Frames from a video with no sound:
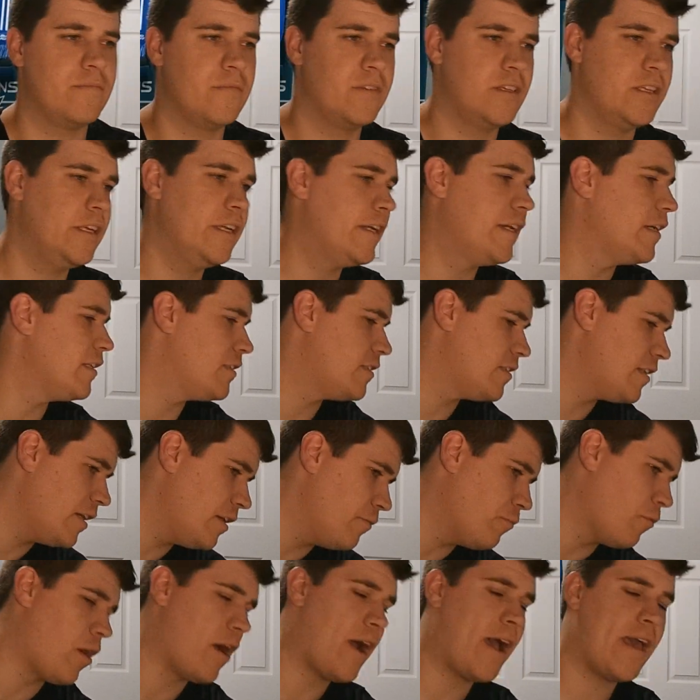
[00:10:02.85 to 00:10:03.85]
You can see
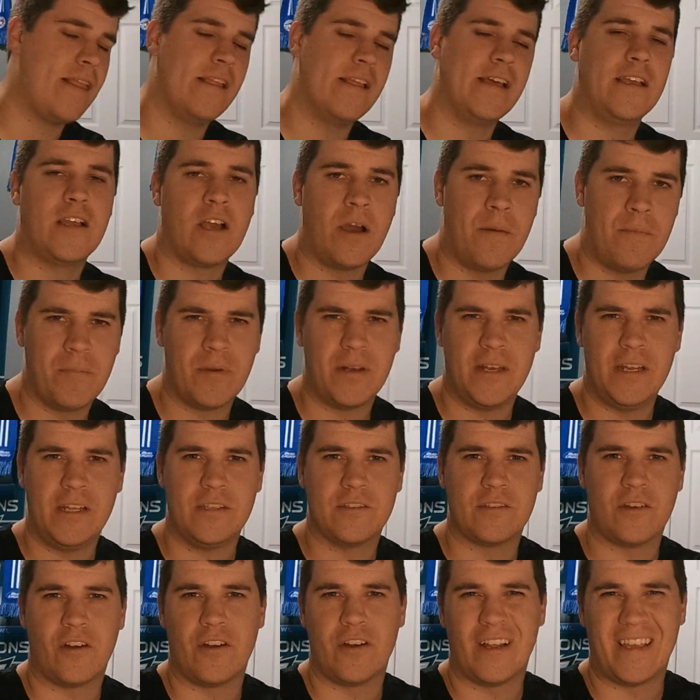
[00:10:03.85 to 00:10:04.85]
why like companies
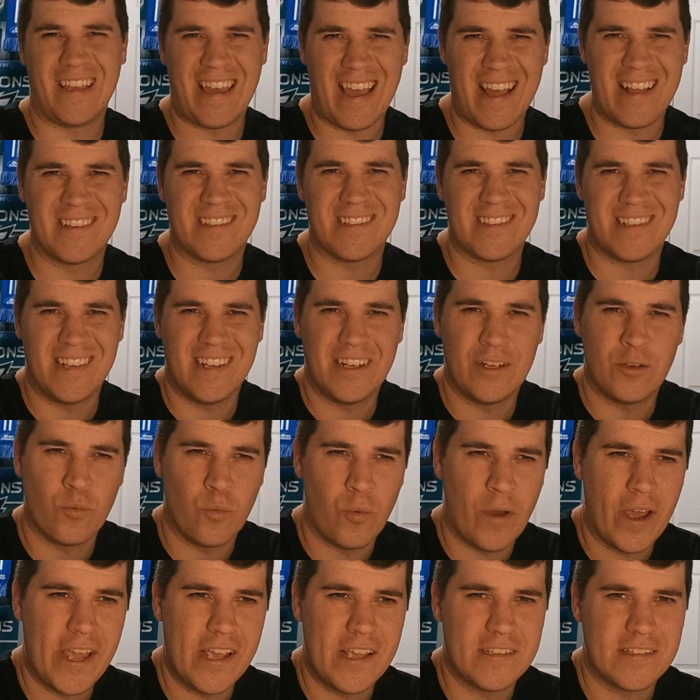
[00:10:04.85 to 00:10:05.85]
are against it in
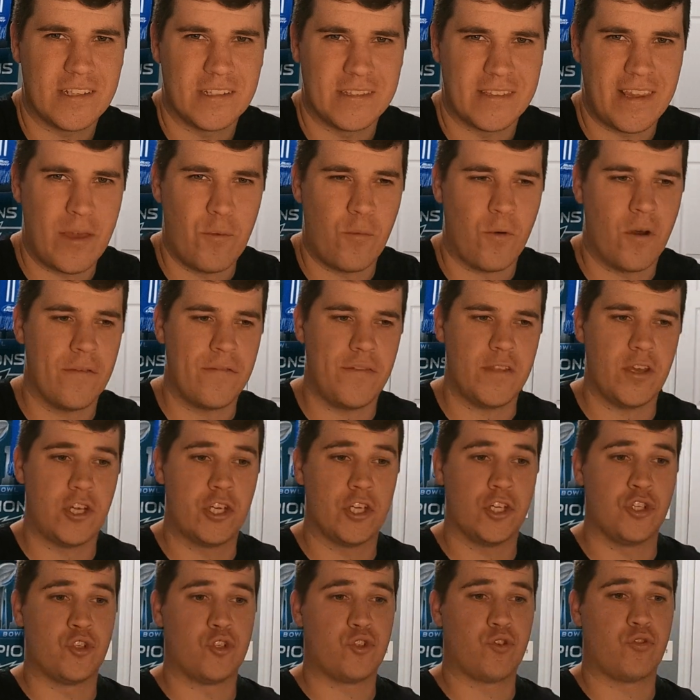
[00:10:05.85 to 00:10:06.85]
ways because they want the
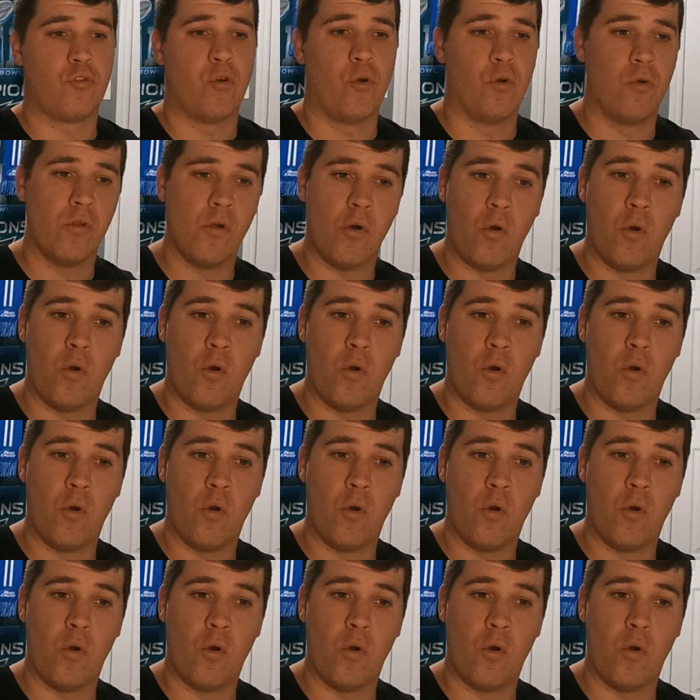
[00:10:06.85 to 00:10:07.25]
control